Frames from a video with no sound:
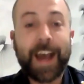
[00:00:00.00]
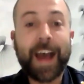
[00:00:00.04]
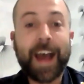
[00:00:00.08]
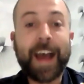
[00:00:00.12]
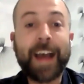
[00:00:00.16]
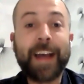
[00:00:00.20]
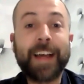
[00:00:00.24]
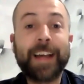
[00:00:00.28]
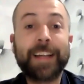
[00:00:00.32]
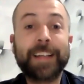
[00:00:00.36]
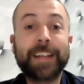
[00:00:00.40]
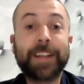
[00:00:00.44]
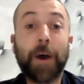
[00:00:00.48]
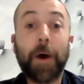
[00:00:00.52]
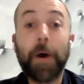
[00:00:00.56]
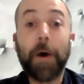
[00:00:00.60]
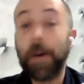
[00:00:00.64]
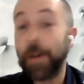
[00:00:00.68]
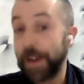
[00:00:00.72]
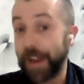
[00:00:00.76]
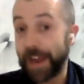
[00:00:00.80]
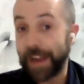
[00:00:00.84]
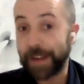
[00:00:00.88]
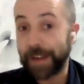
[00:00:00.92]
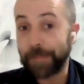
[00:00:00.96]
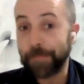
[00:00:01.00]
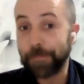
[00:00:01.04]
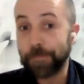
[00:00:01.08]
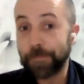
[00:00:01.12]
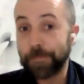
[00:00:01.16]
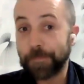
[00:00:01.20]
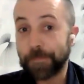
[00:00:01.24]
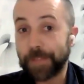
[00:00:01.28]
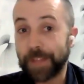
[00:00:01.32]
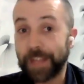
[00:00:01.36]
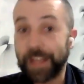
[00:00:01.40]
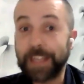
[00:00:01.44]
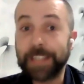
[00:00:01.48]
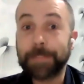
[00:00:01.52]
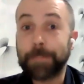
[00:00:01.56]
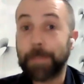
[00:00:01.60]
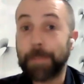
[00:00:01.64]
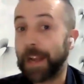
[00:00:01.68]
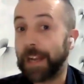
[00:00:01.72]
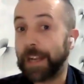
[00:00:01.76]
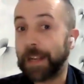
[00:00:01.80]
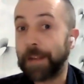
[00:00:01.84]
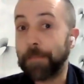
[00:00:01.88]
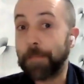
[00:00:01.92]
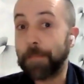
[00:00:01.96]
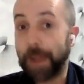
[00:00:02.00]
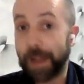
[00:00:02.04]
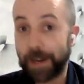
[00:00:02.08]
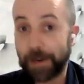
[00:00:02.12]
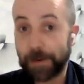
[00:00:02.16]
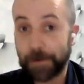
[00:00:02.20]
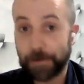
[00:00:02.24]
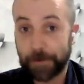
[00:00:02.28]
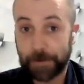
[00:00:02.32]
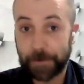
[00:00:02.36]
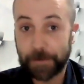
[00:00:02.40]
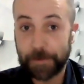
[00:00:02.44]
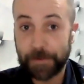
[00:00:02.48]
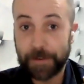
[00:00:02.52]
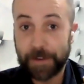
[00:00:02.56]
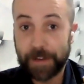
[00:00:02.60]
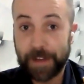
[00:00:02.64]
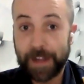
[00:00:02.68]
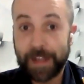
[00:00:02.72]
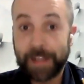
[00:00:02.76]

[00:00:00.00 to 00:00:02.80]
and her name is Penny Pettigrew.